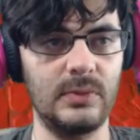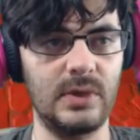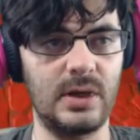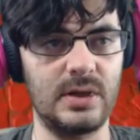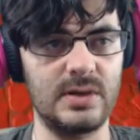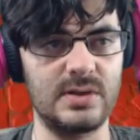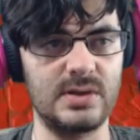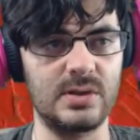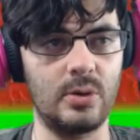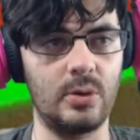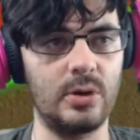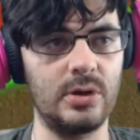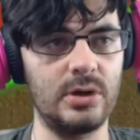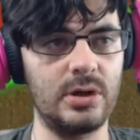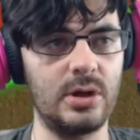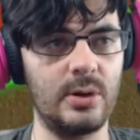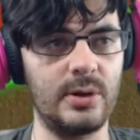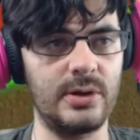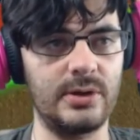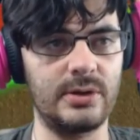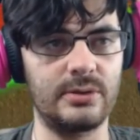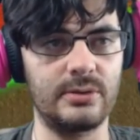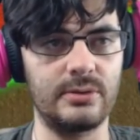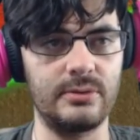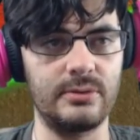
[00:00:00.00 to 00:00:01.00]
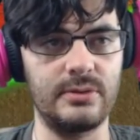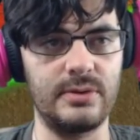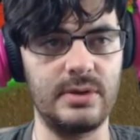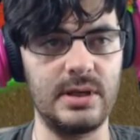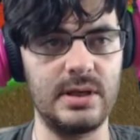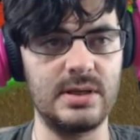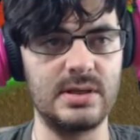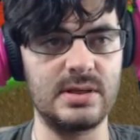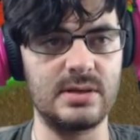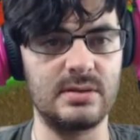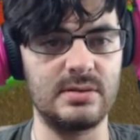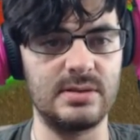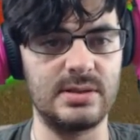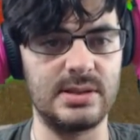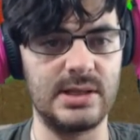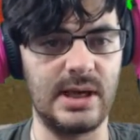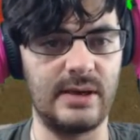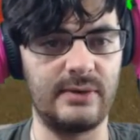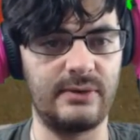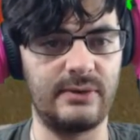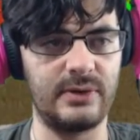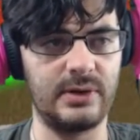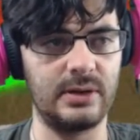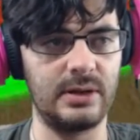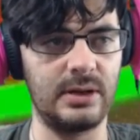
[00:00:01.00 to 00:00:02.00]
Because we're going through these are
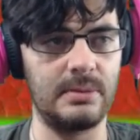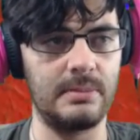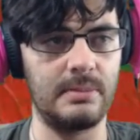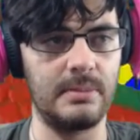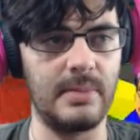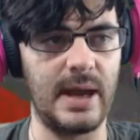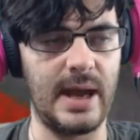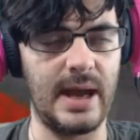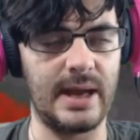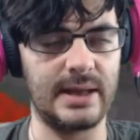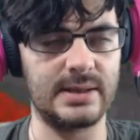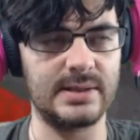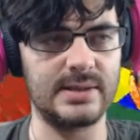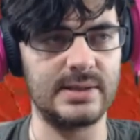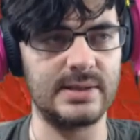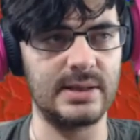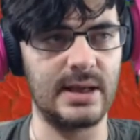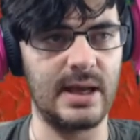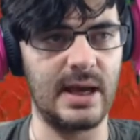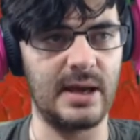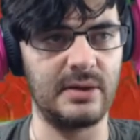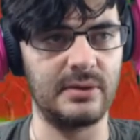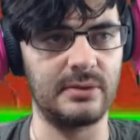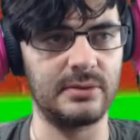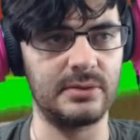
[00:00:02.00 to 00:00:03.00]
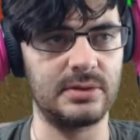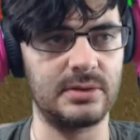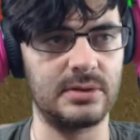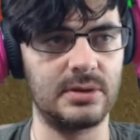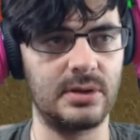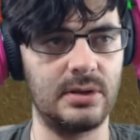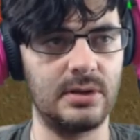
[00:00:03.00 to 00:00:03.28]
definitely maxing out.